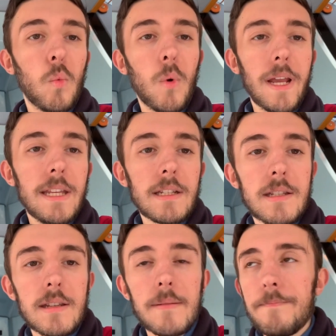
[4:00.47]

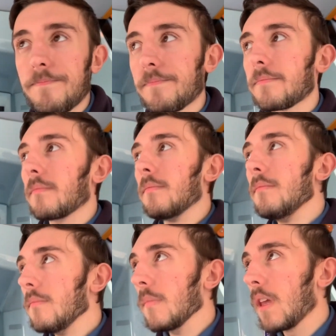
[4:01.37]
wait.
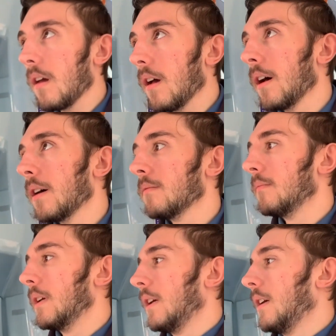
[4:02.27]
But
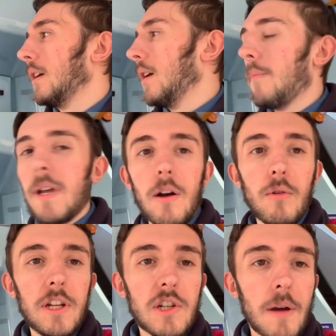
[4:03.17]
yeah, I'll
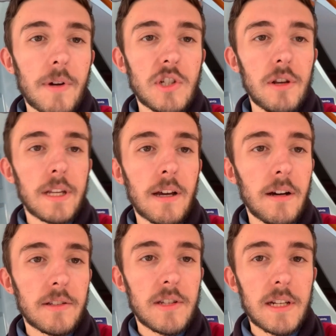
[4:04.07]
quickly show you my duty
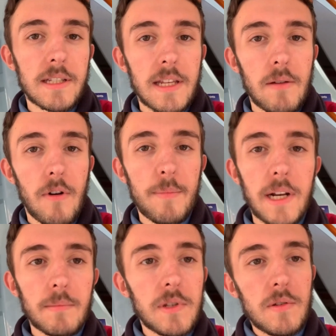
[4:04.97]
card so you can see what I've been
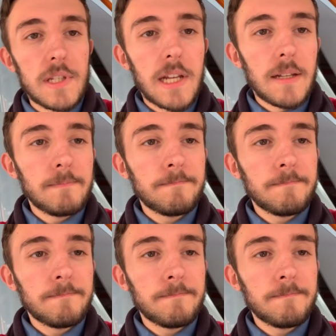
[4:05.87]
up to today.